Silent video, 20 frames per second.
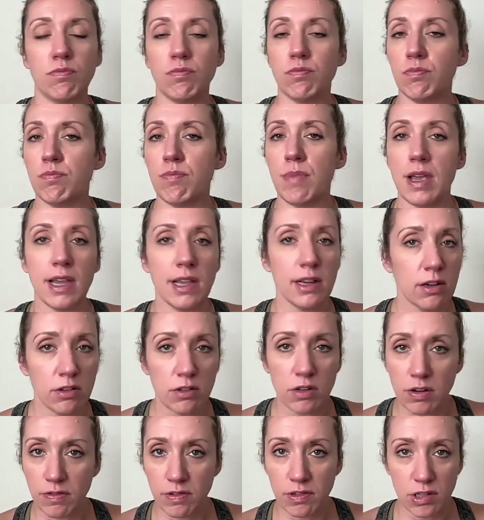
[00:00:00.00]
making our
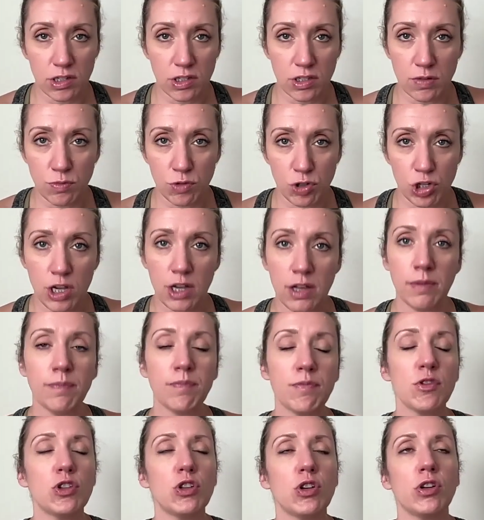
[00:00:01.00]
nervous system chill.
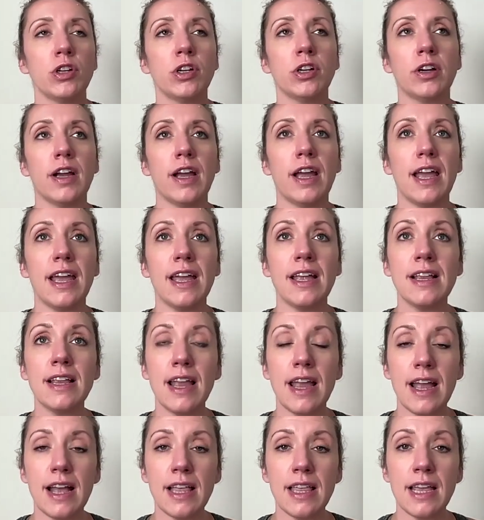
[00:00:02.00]
So you're
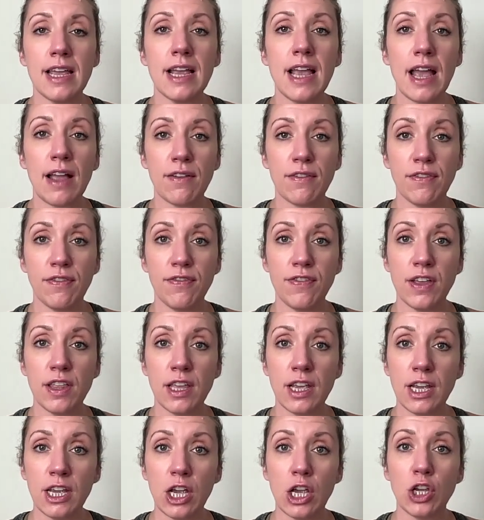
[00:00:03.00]
inhaling and
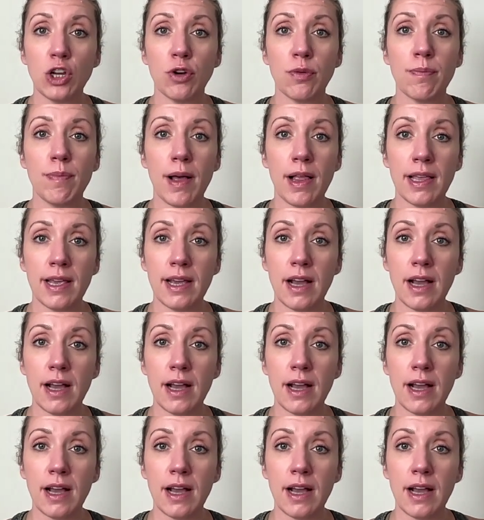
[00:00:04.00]
filling your belly